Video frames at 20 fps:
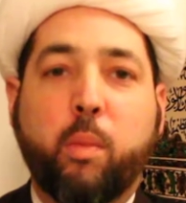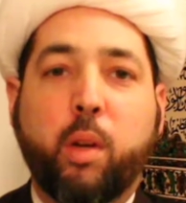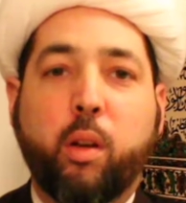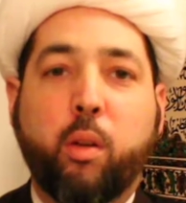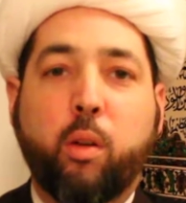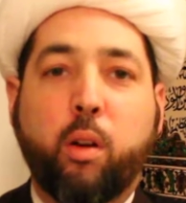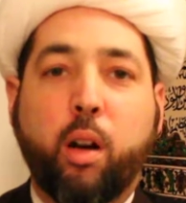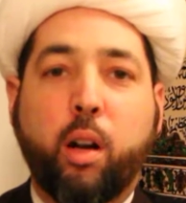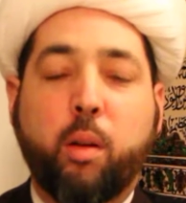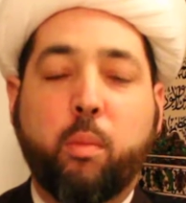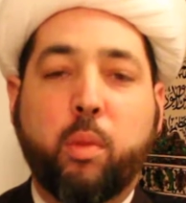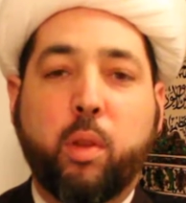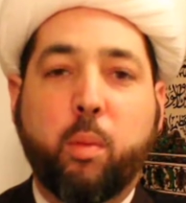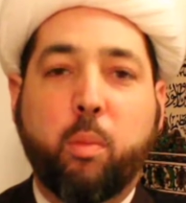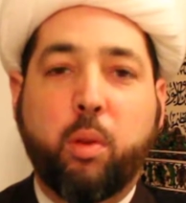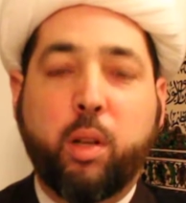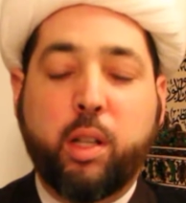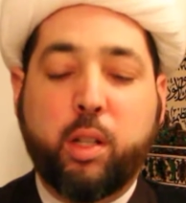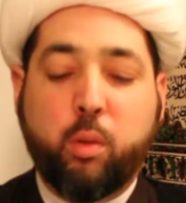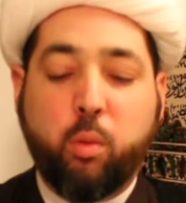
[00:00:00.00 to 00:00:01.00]
mihrab, the
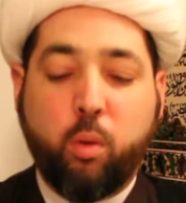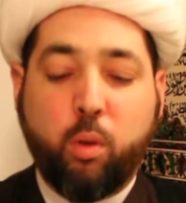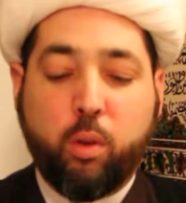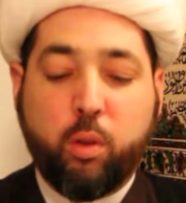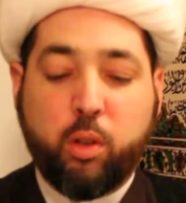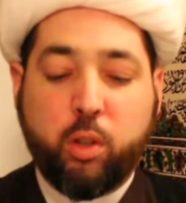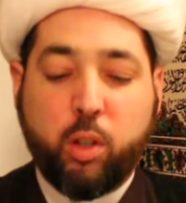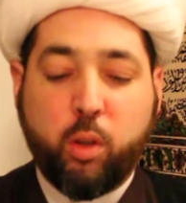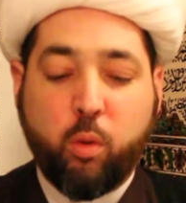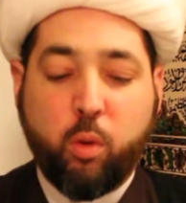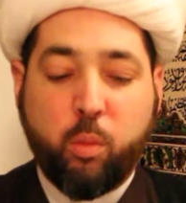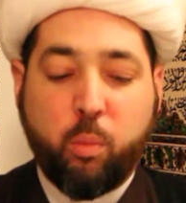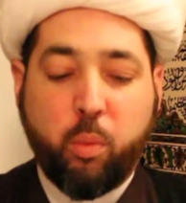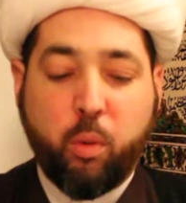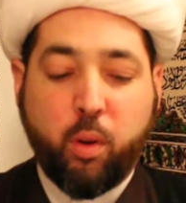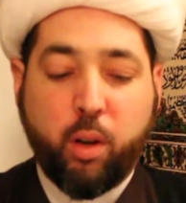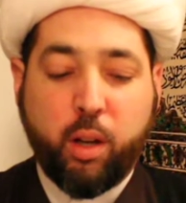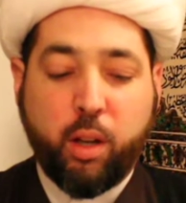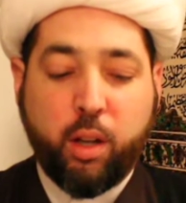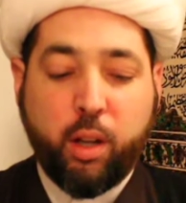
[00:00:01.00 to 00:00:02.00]
place where she would
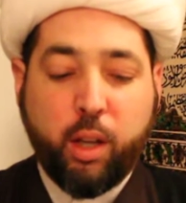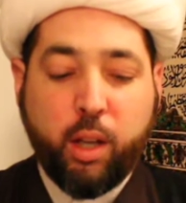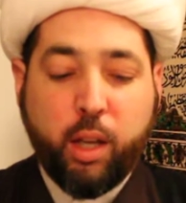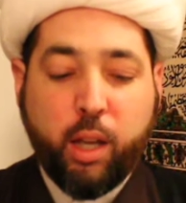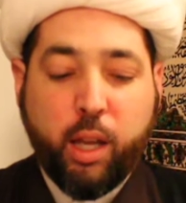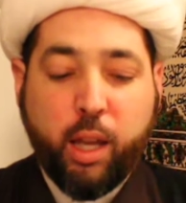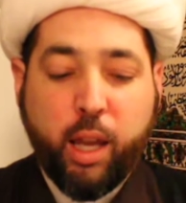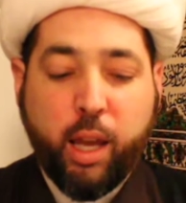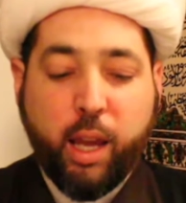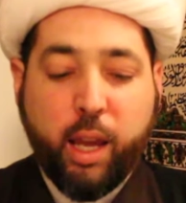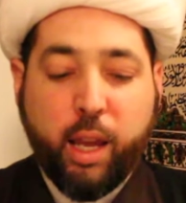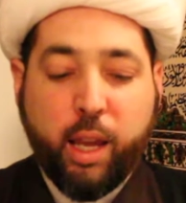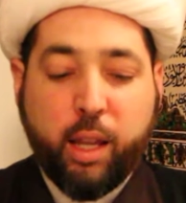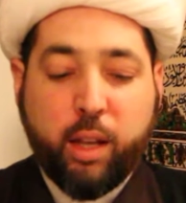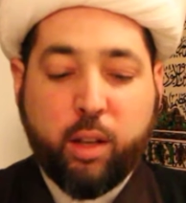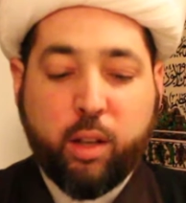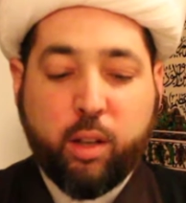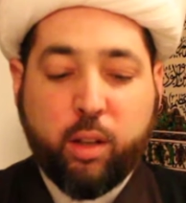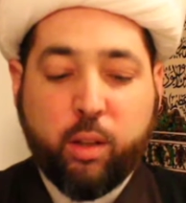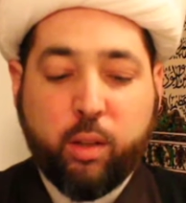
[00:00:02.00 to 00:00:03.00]
pray,
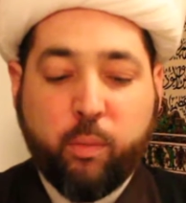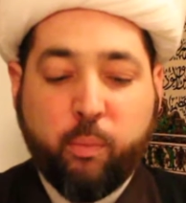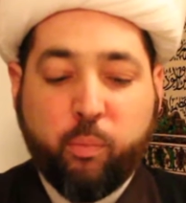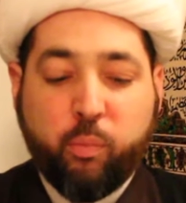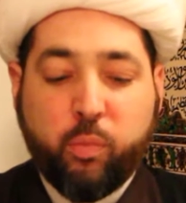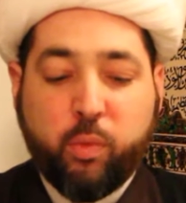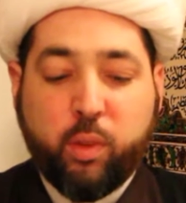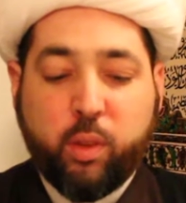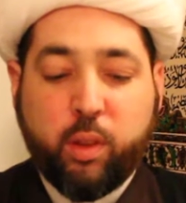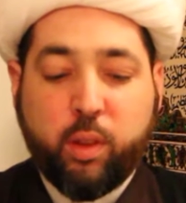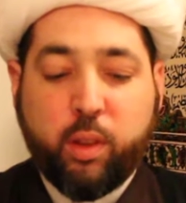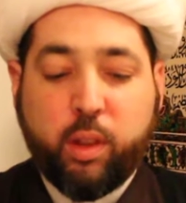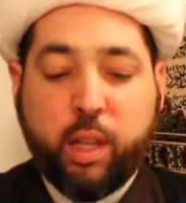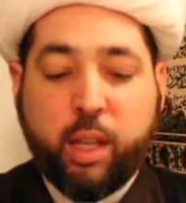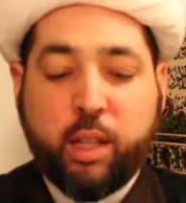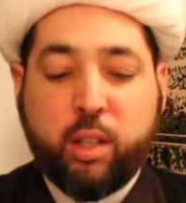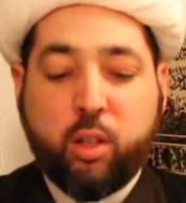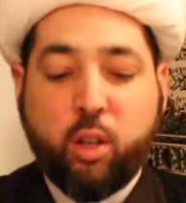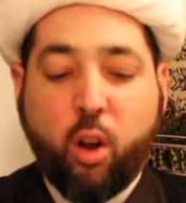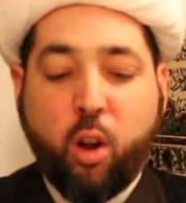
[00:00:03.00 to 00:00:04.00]
and
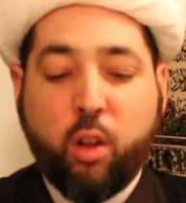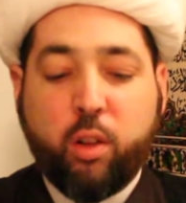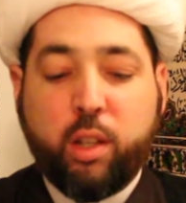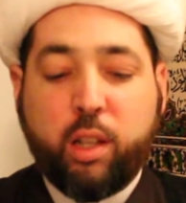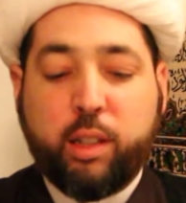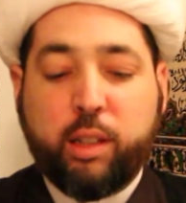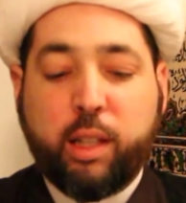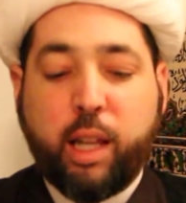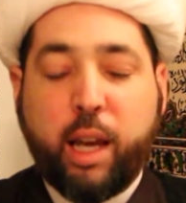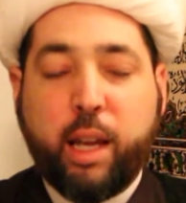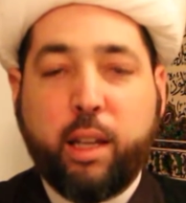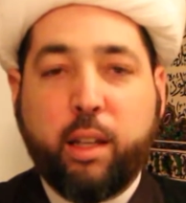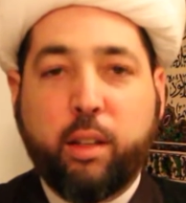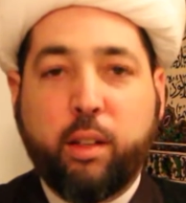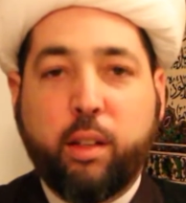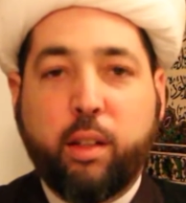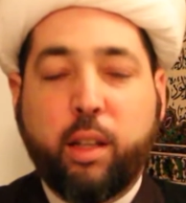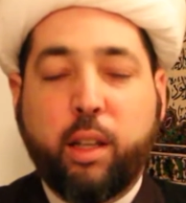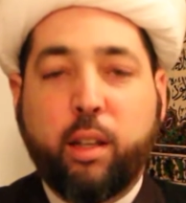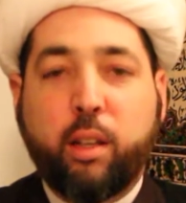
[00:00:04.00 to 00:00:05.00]
they saw the
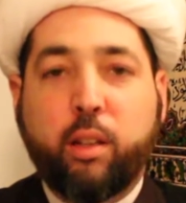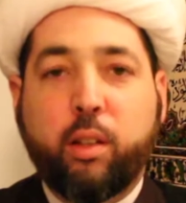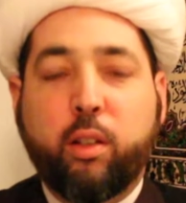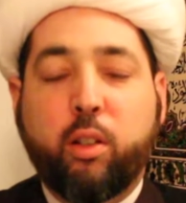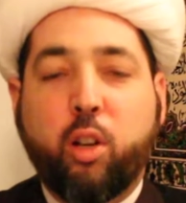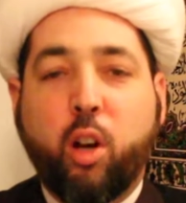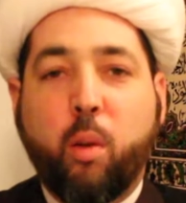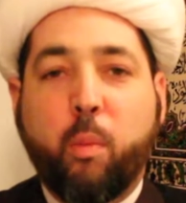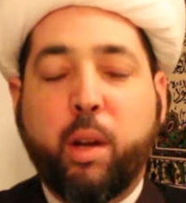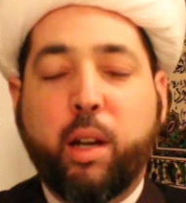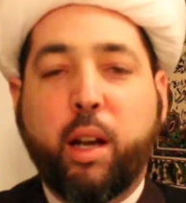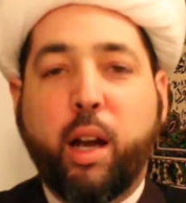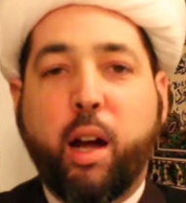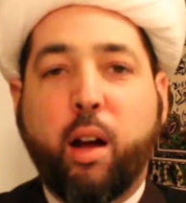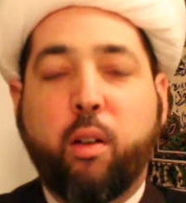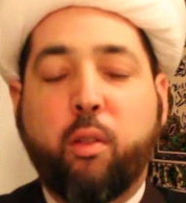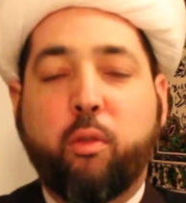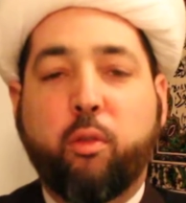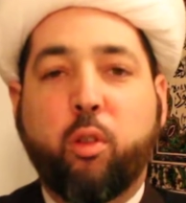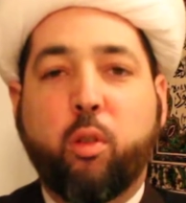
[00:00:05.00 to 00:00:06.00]
light coming
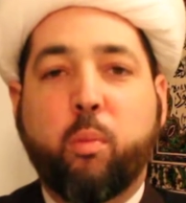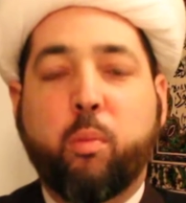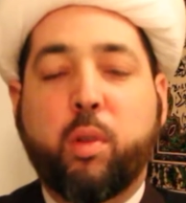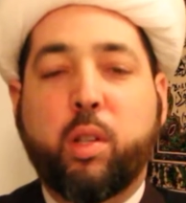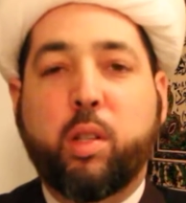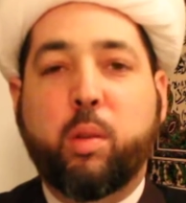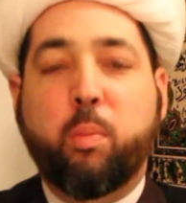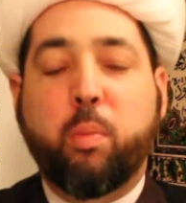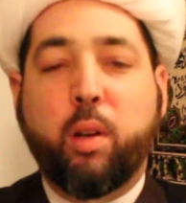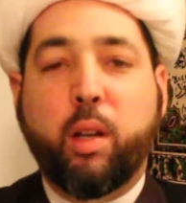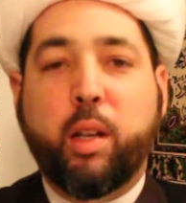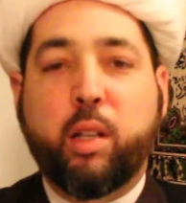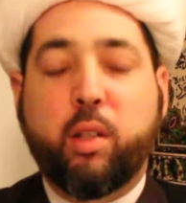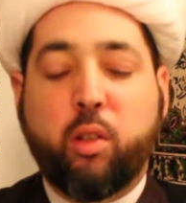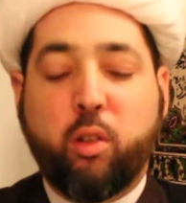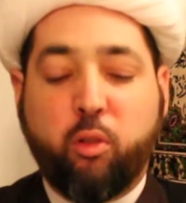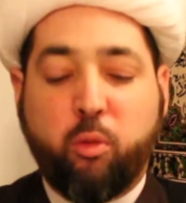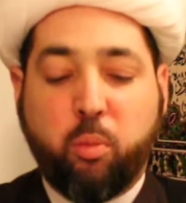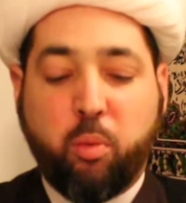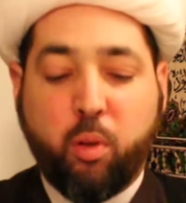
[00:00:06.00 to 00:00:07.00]
out from this
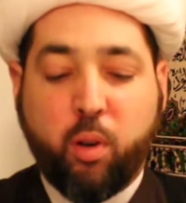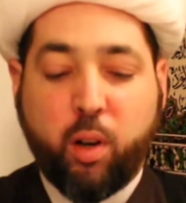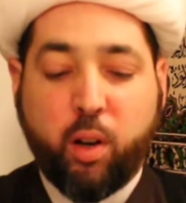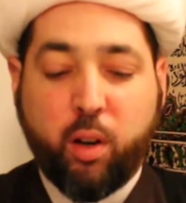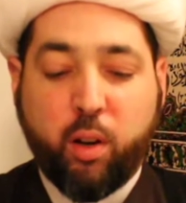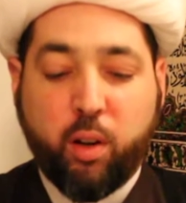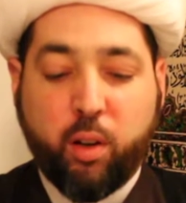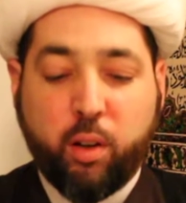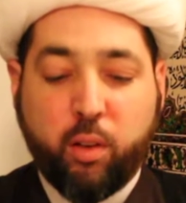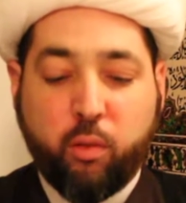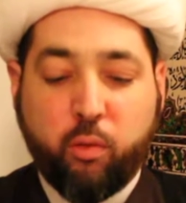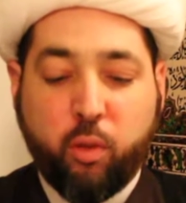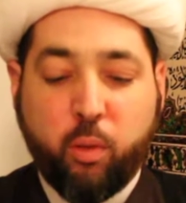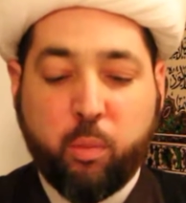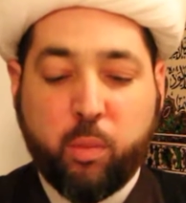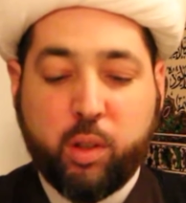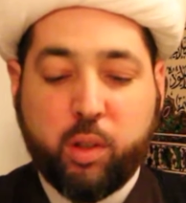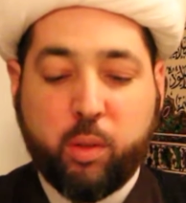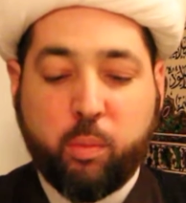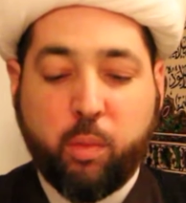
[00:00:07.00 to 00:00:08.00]
place of prayer,
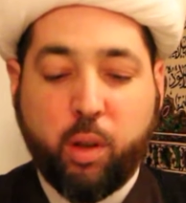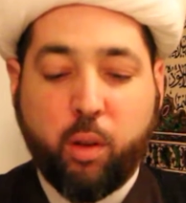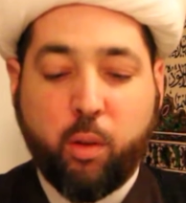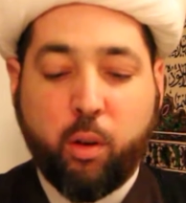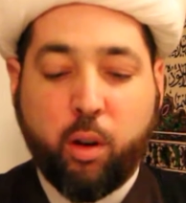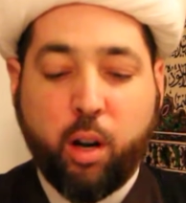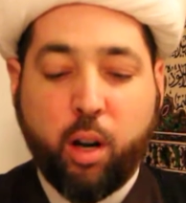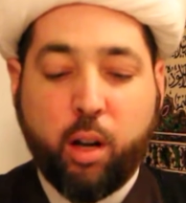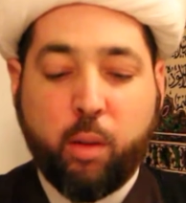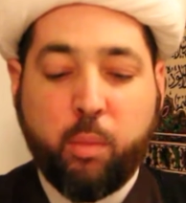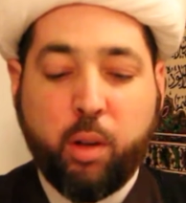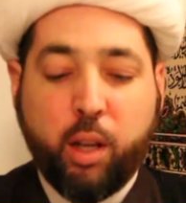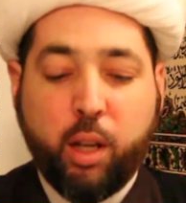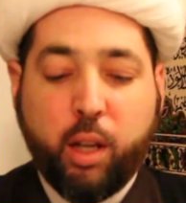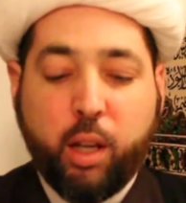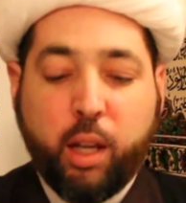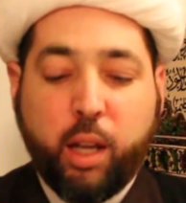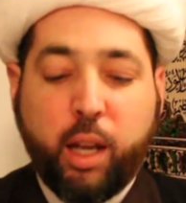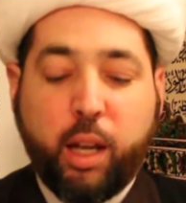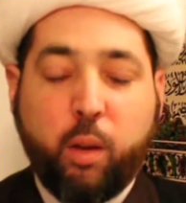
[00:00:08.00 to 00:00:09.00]
from this mihrab,
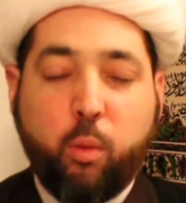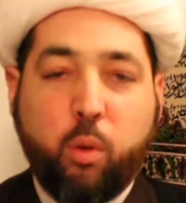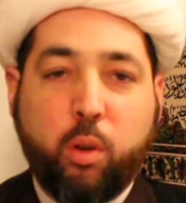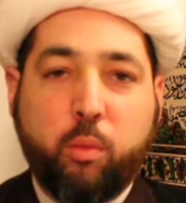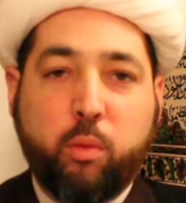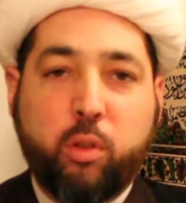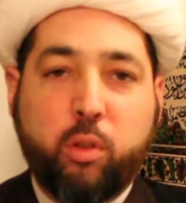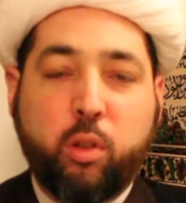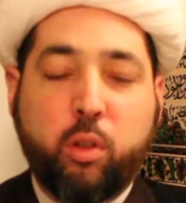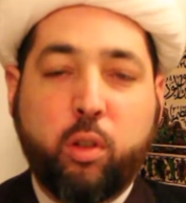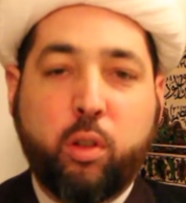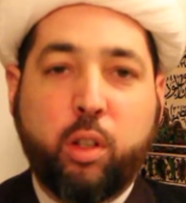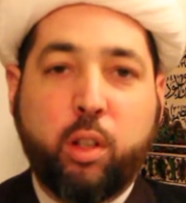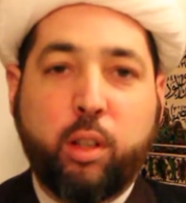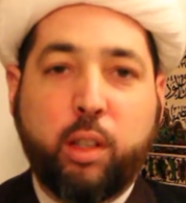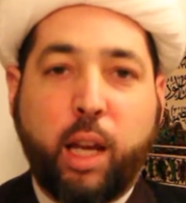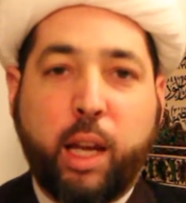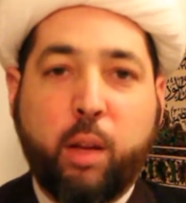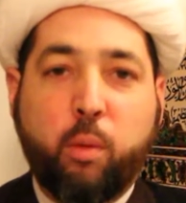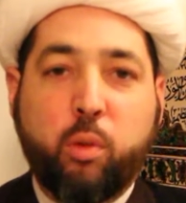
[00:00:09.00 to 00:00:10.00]
and the
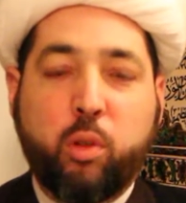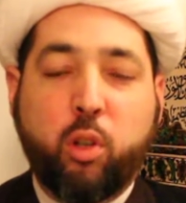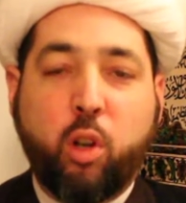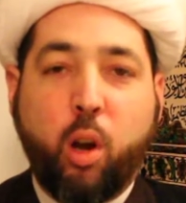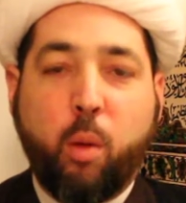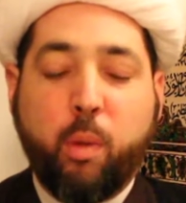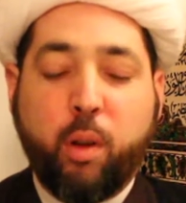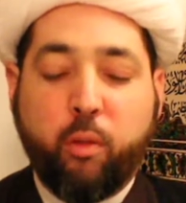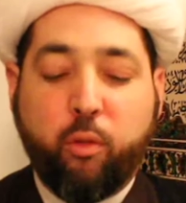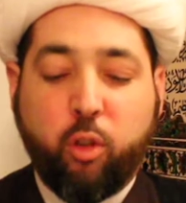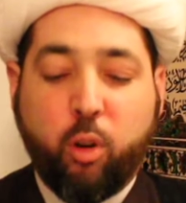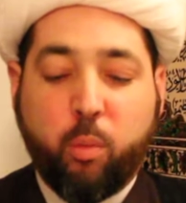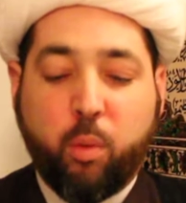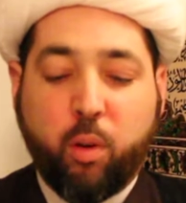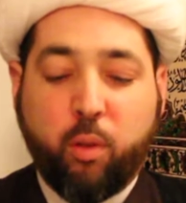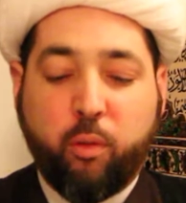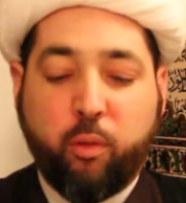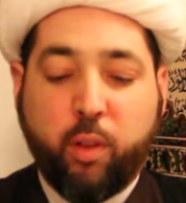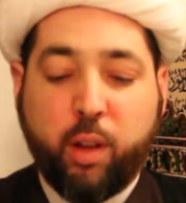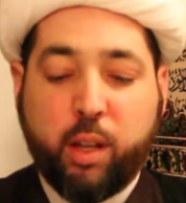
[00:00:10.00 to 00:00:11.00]
light was coming from
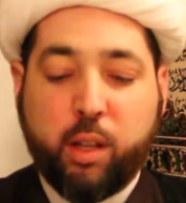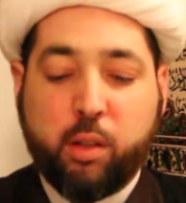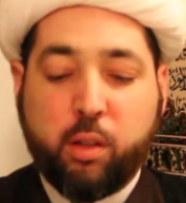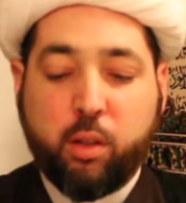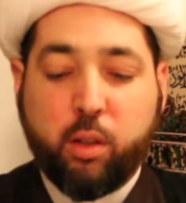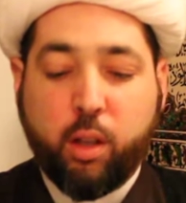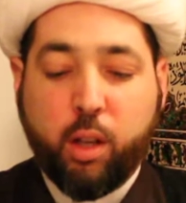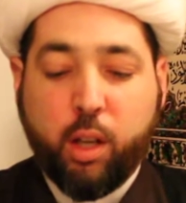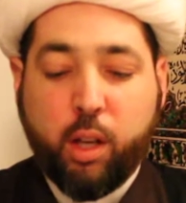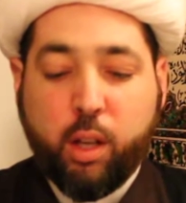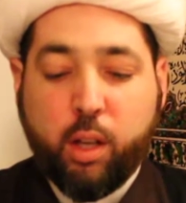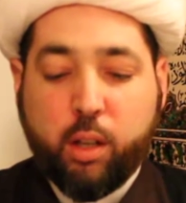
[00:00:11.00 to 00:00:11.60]
her face.